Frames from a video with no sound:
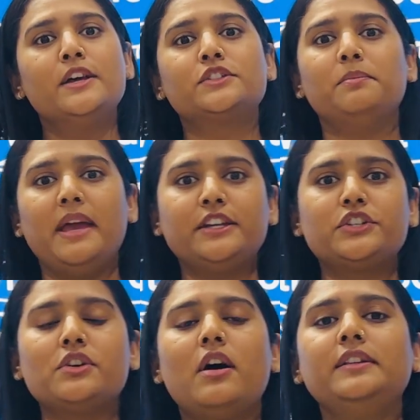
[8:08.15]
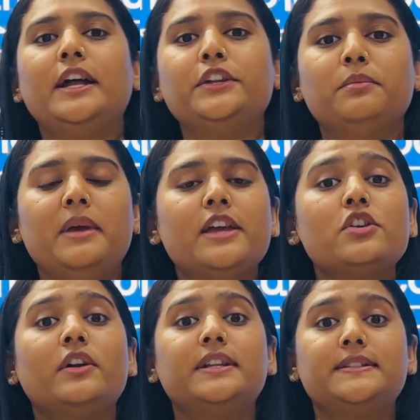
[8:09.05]
So make sure that you make
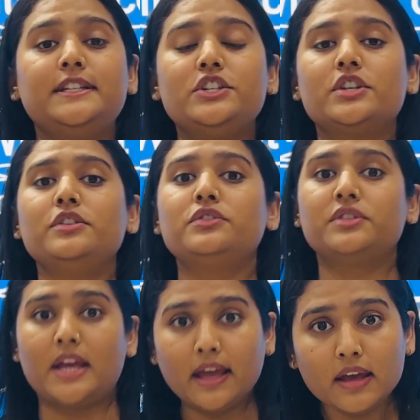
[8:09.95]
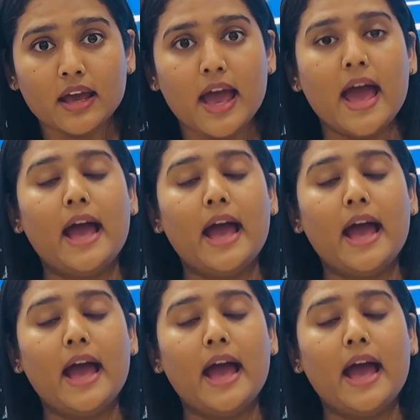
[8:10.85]
your decision today